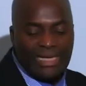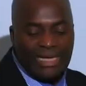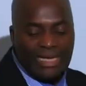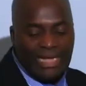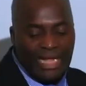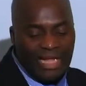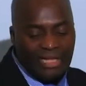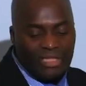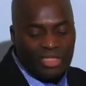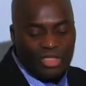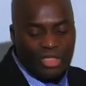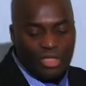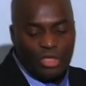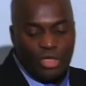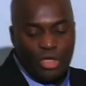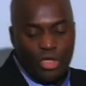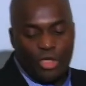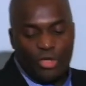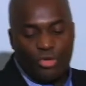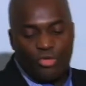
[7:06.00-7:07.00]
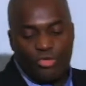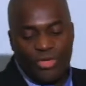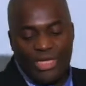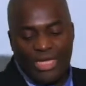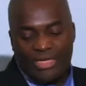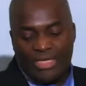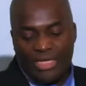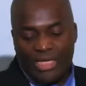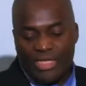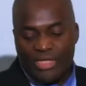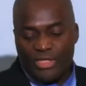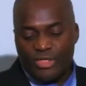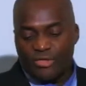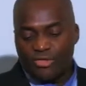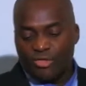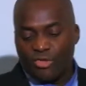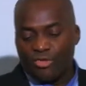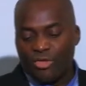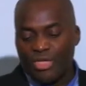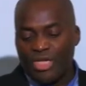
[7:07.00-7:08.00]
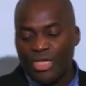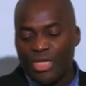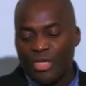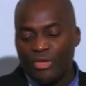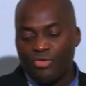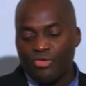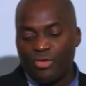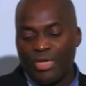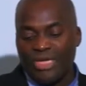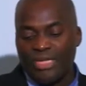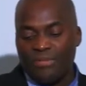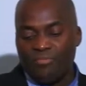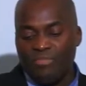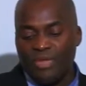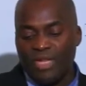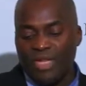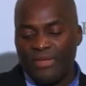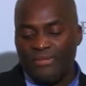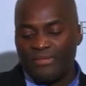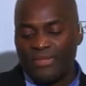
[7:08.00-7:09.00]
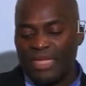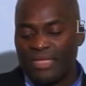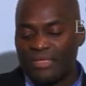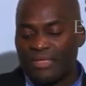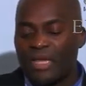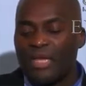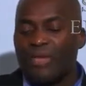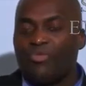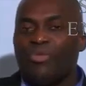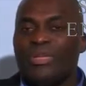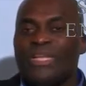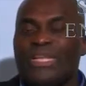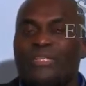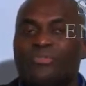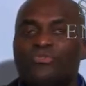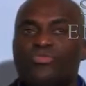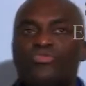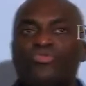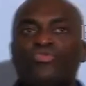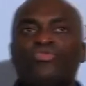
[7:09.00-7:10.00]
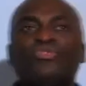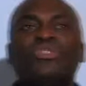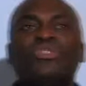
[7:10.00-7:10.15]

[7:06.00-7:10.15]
the culture, look at the history, look at the belief, that we need to